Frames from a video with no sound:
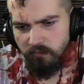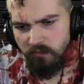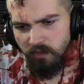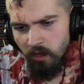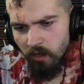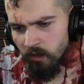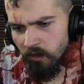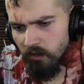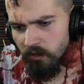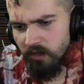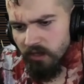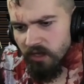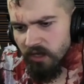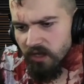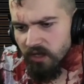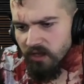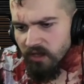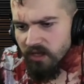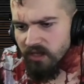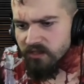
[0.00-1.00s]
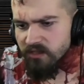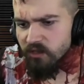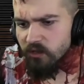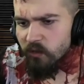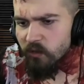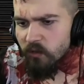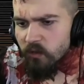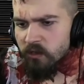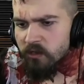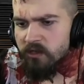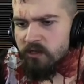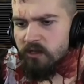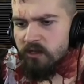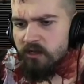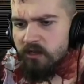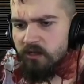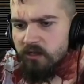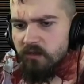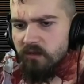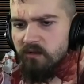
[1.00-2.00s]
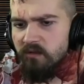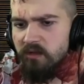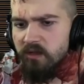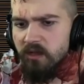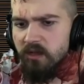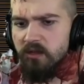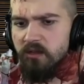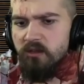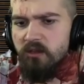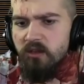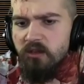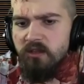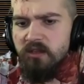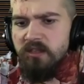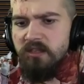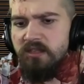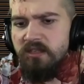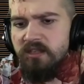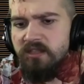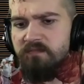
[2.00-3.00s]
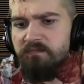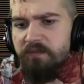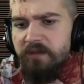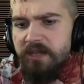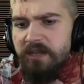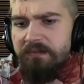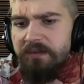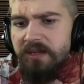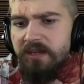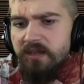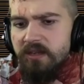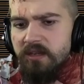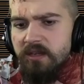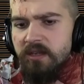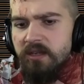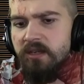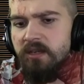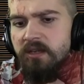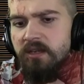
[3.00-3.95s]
Oh yeah, that's oak. What have we got cooking in this, baby?